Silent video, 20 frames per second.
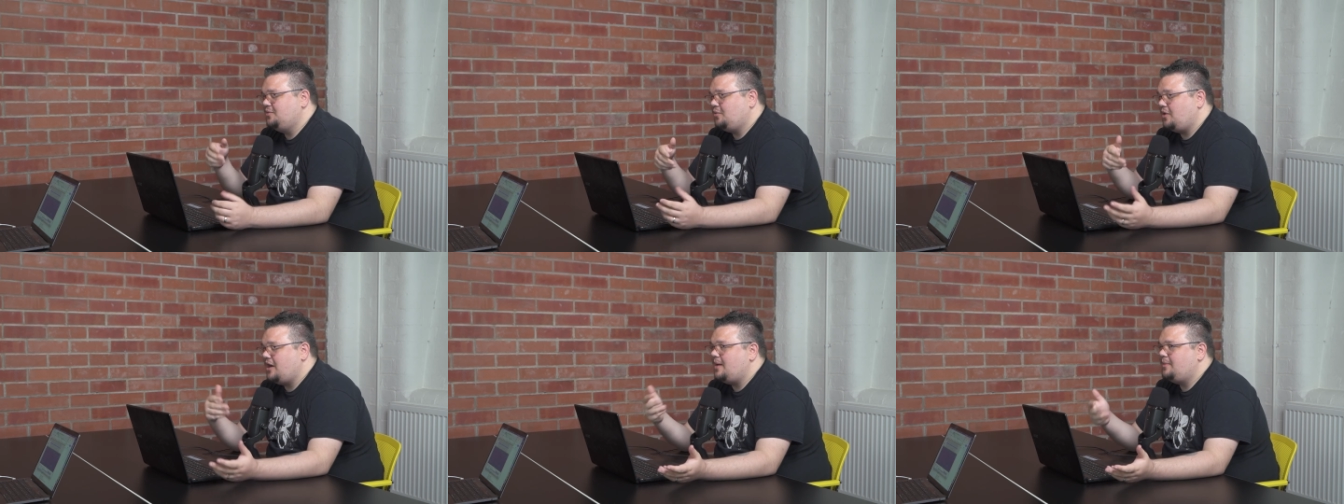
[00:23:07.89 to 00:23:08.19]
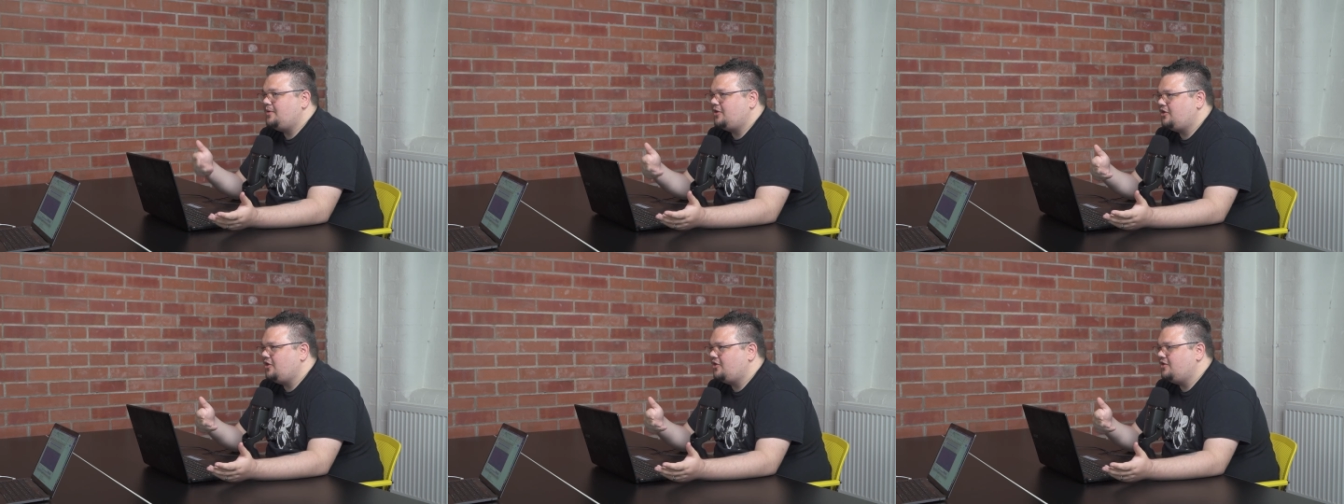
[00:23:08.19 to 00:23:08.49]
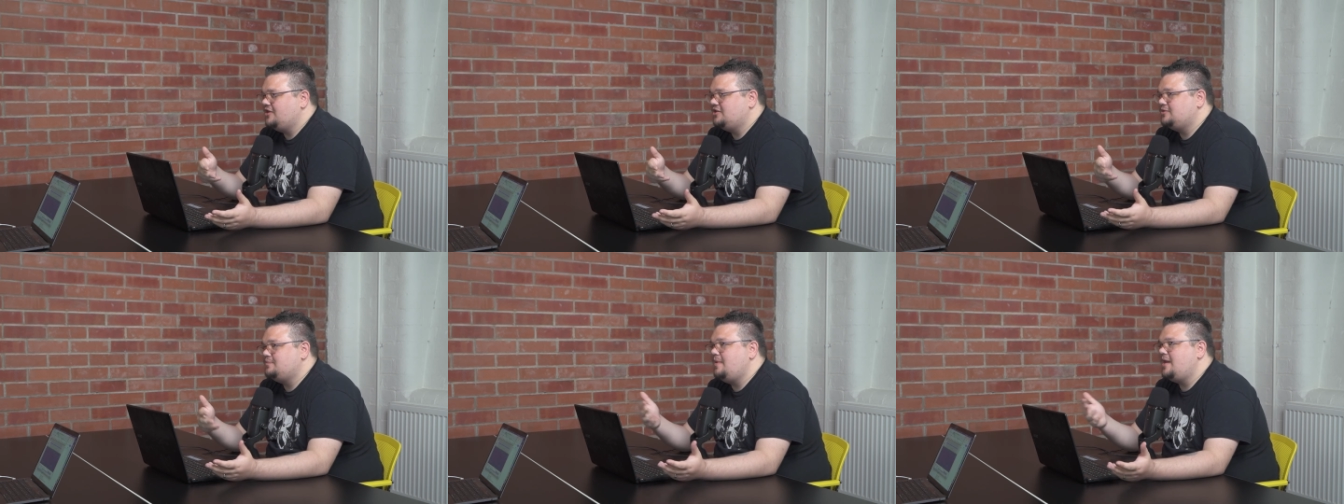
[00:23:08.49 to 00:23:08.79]
what I would
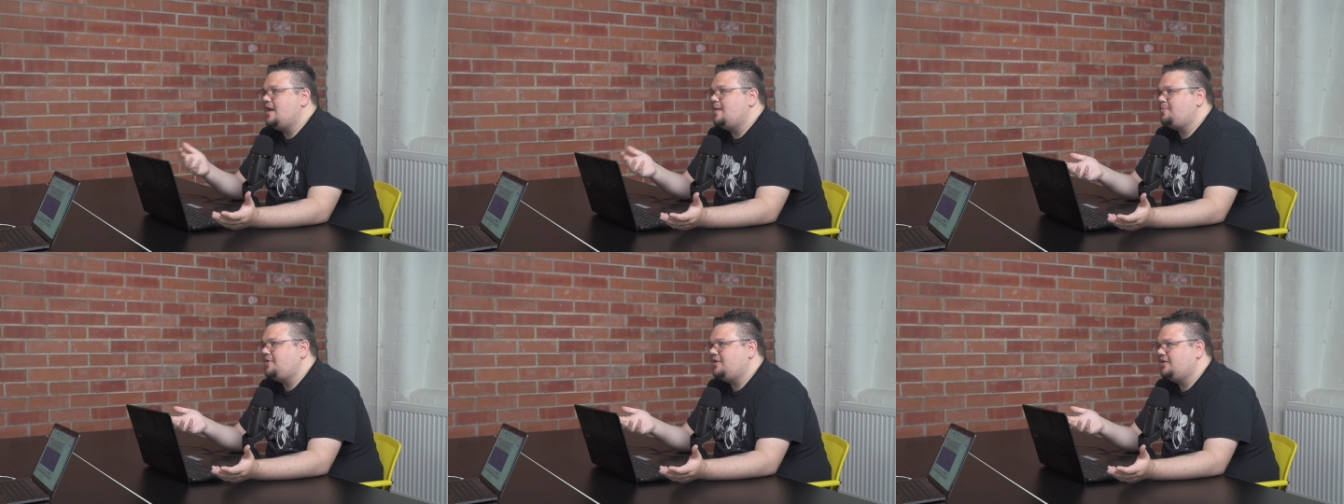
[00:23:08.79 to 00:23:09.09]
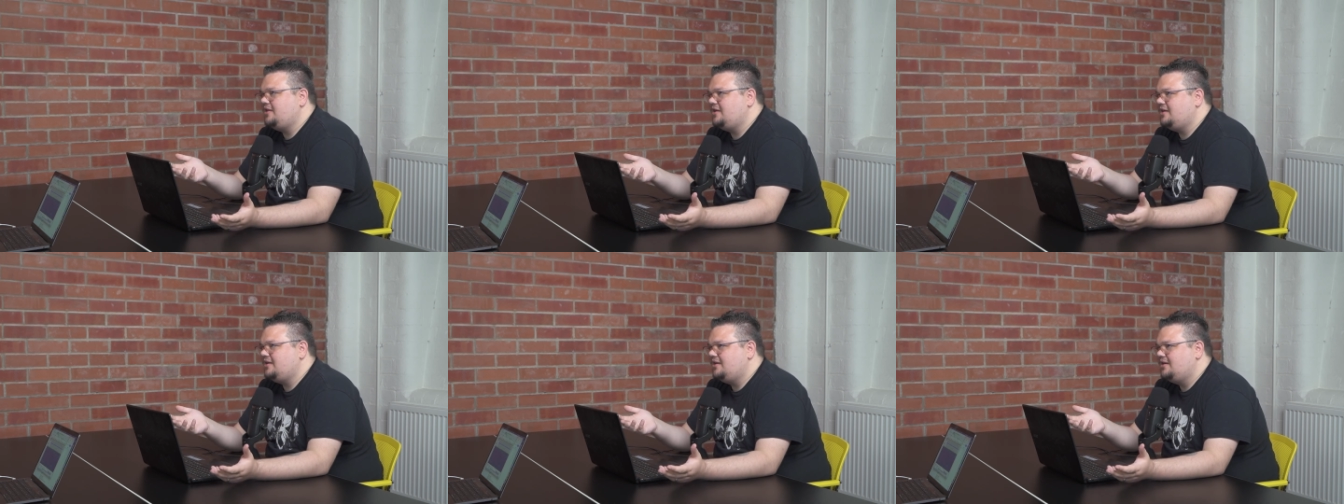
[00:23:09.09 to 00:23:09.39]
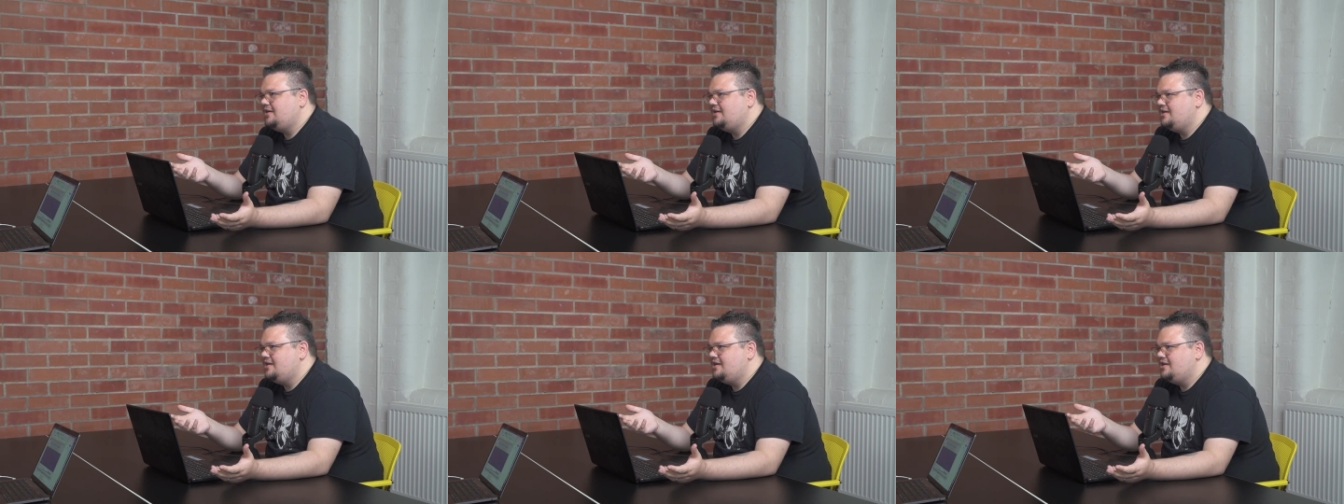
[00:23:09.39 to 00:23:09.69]
count as manipulate,
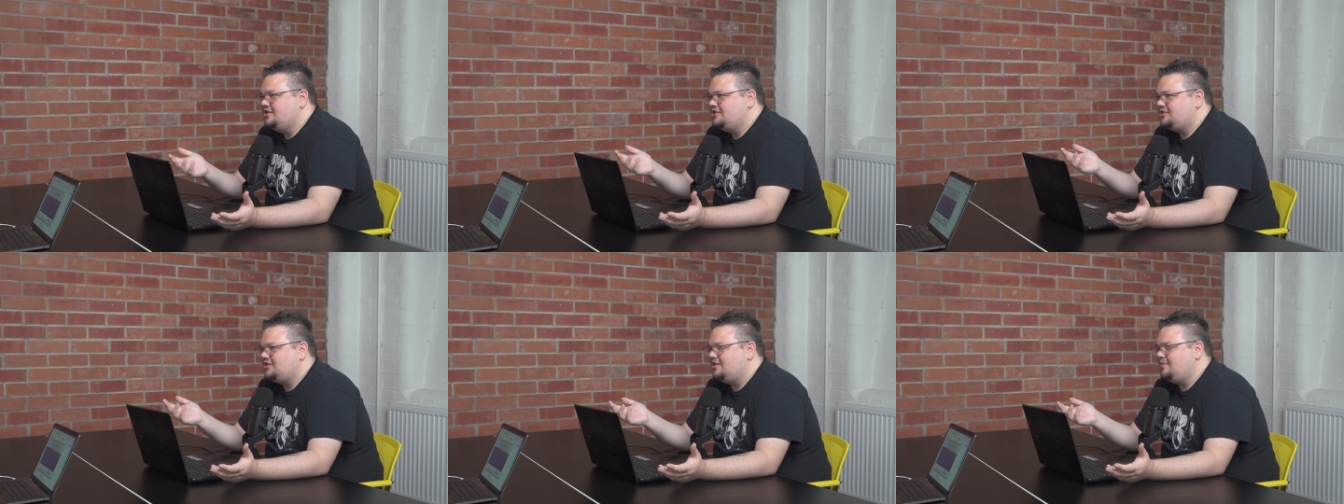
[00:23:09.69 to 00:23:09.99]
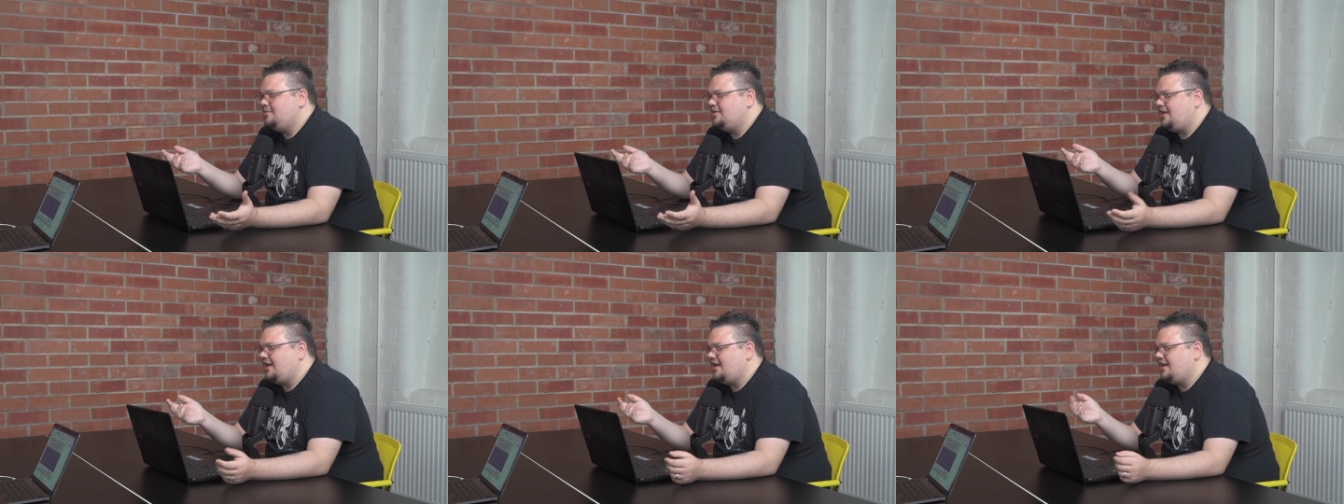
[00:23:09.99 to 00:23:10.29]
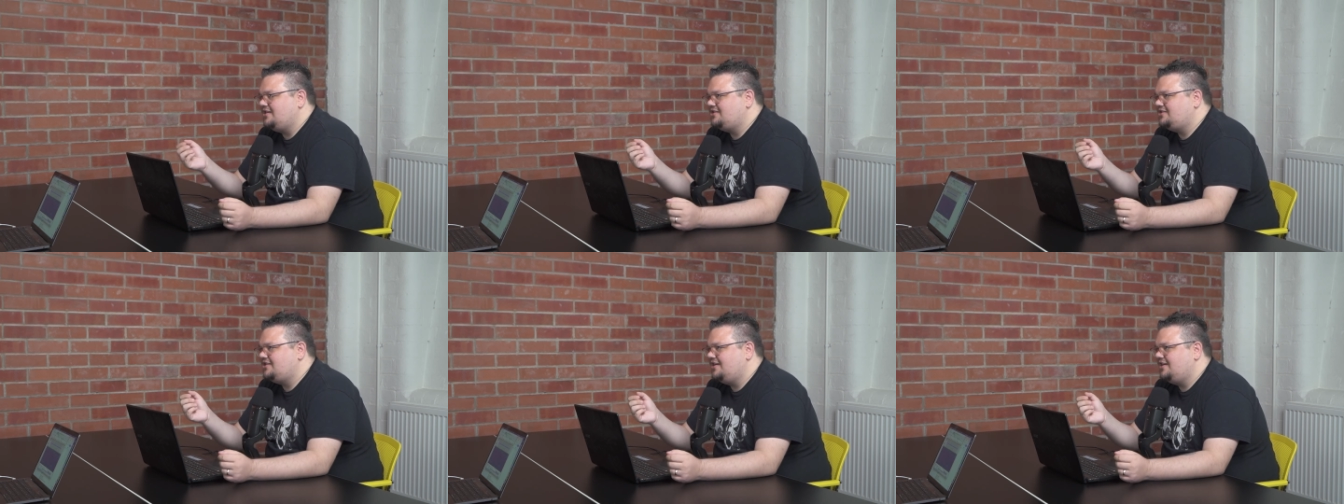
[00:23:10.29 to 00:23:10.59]
so they would kind
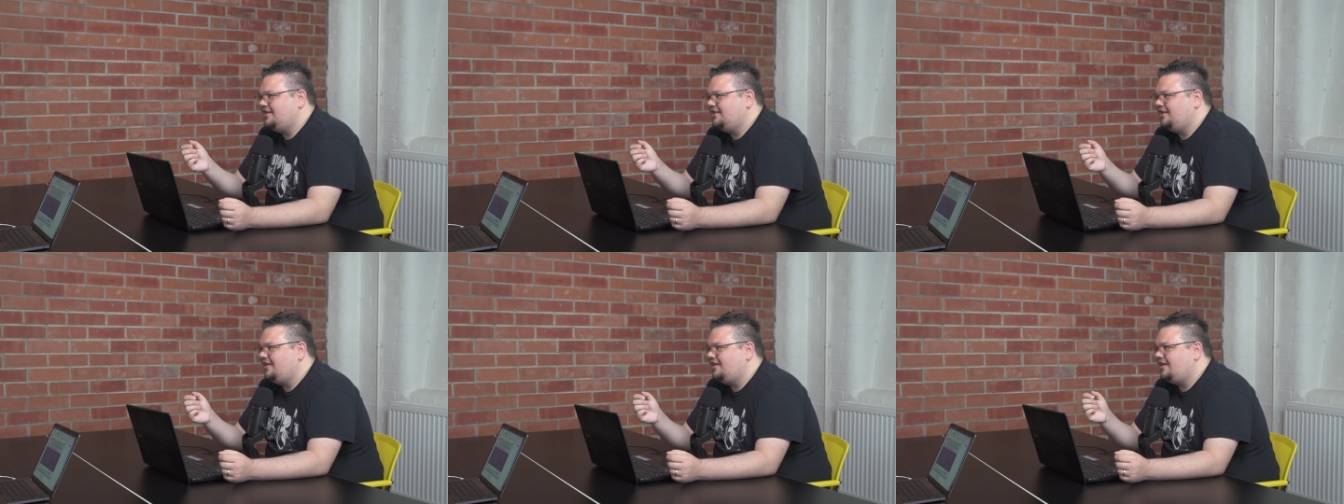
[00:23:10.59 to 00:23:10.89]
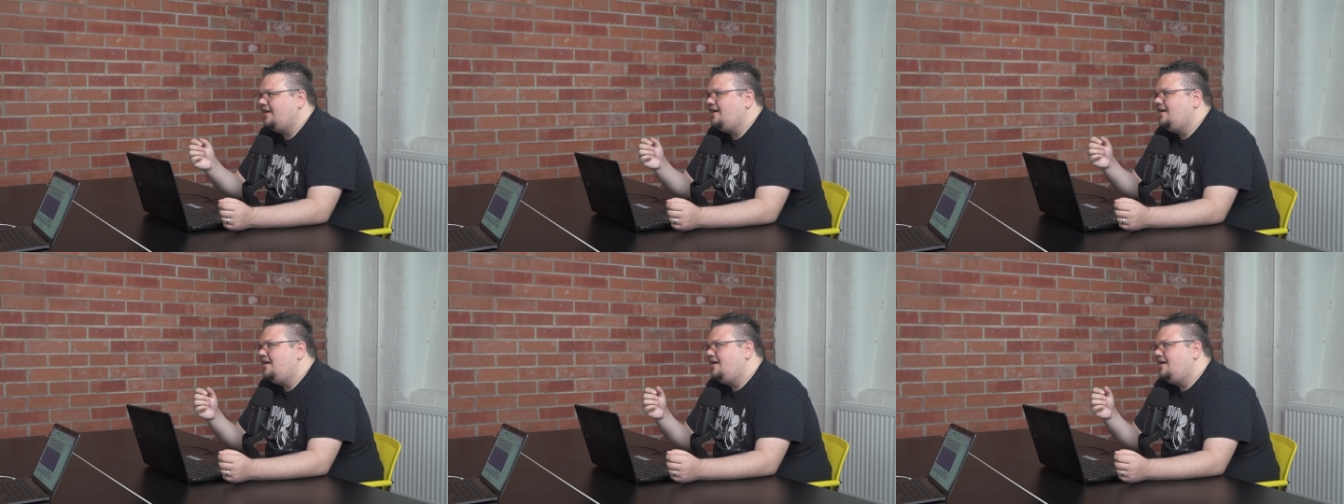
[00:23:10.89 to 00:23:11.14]
of say like,